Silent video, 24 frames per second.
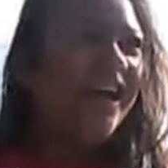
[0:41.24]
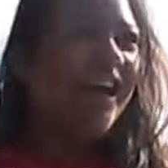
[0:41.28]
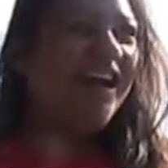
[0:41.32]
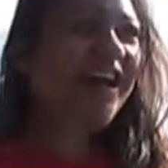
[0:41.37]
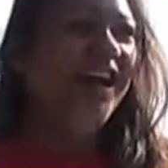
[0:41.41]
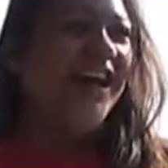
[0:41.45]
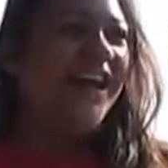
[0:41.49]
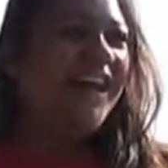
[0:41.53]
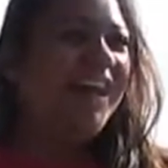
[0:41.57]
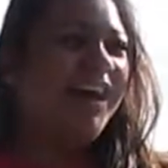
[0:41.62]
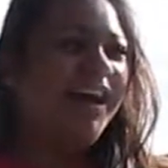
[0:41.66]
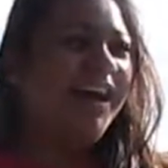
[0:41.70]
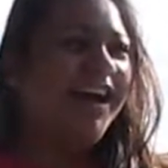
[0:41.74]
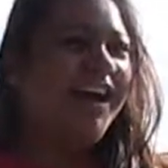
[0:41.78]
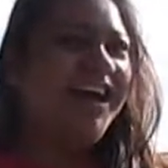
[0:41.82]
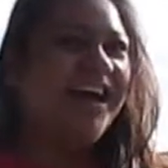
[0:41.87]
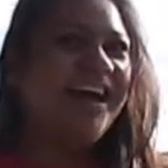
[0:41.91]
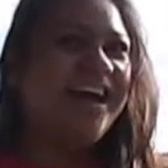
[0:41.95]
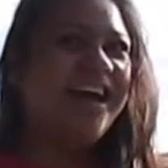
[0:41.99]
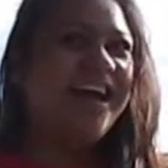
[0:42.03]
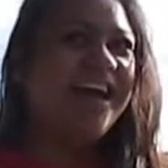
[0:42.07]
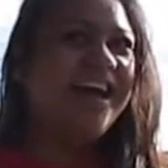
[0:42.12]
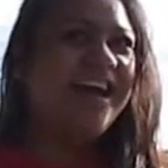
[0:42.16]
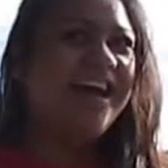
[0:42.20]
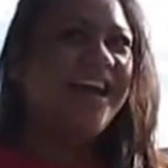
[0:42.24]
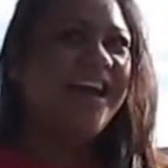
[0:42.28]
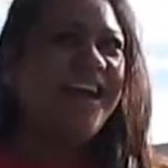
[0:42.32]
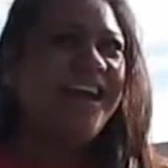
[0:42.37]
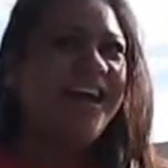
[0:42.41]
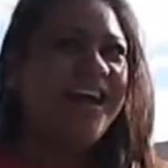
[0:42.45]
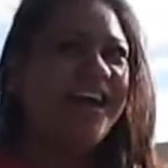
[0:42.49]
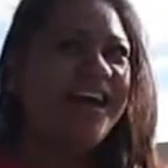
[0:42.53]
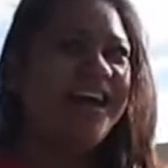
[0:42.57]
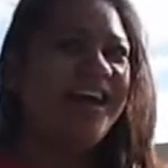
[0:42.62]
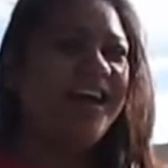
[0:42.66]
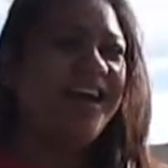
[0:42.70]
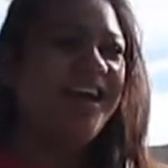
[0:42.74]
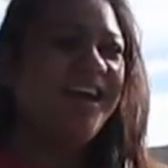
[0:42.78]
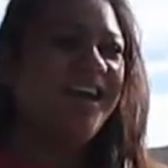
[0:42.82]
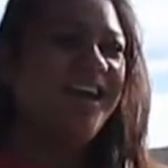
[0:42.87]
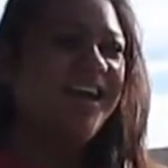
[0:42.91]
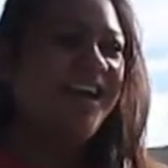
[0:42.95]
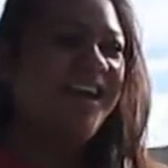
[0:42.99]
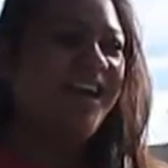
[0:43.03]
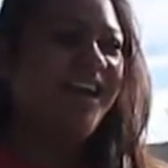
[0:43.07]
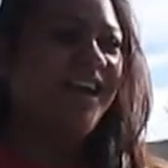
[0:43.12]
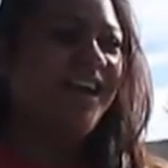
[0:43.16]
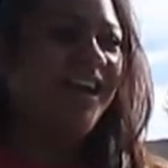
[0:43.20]
So I got I got a fourteen
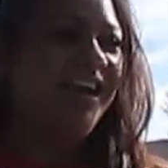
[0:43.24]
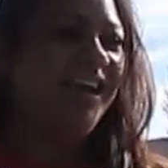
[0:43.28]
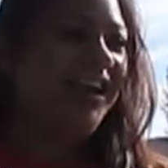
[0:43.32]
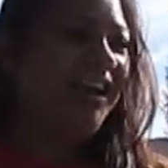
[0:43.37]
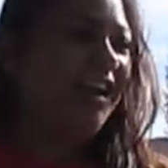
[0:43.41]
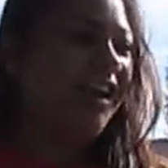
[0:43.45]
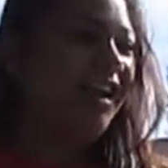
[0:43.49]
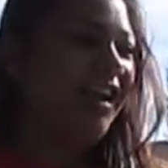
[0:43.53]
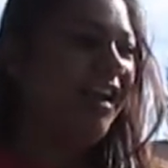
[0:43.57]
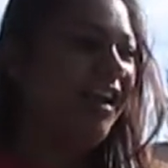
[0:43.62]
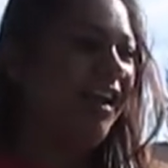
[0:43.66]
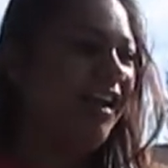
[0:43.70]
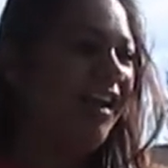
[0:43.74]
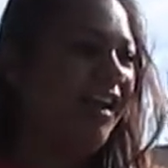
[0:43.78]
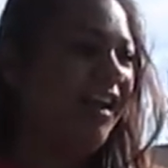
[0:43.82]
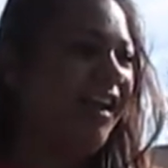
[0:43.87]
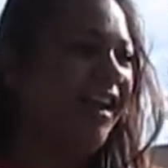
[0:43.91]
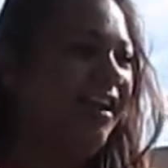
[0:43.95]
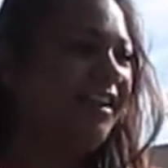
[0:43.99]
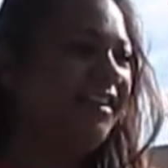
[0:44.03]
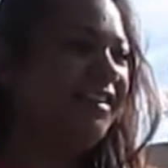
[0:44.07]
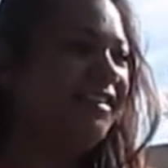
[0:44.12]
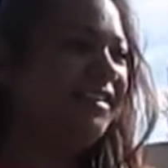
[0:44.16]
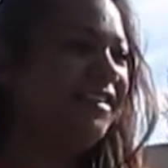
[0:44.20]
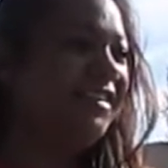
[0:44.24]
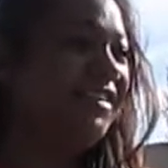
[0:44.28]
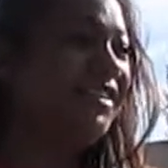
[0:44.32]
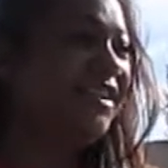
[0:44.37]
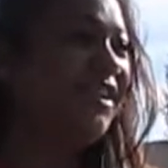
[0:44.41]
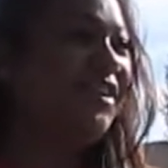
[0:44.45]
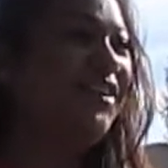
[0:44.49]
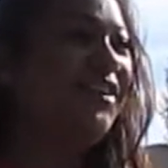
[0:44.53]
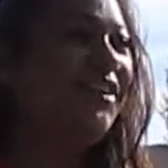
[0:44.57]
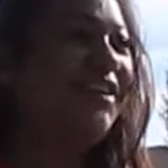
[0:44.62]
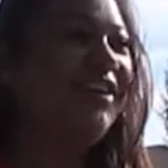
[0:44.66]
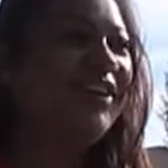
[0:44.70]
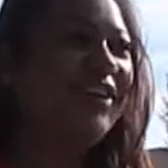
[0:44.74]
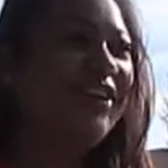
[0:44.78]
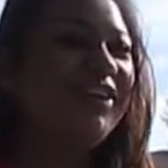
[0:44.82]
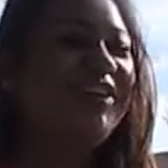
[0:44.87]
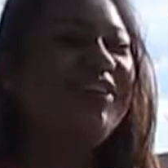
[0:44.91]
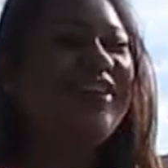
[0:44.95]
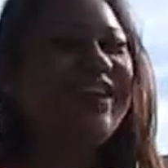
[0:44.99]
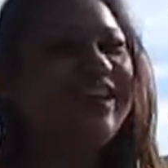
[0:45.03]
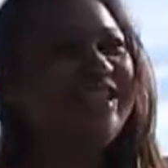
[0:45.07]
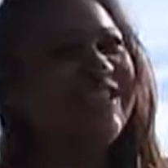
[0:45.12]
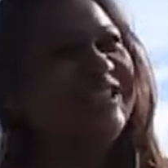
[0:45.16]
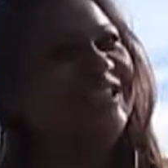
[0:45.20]
Camaro. Dude, you're
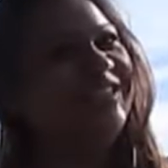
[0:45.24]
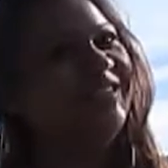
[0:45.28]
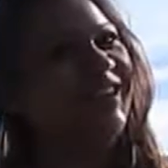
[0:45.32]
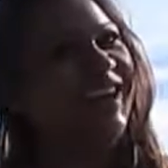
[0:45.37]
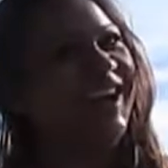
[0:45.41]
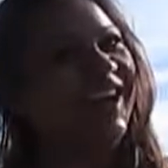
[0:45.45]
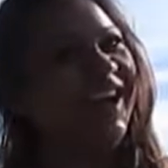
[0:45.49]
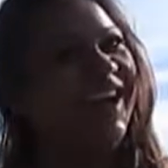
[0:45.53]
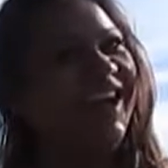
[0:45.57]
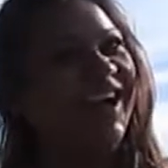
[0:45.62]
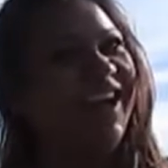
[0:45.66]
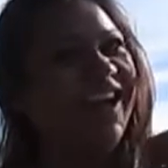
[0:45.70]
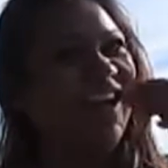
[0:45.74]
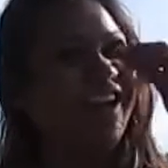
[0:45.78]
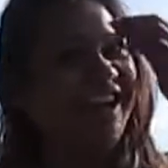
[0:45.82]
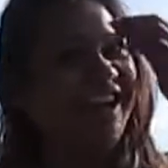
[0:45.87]
crazy, right?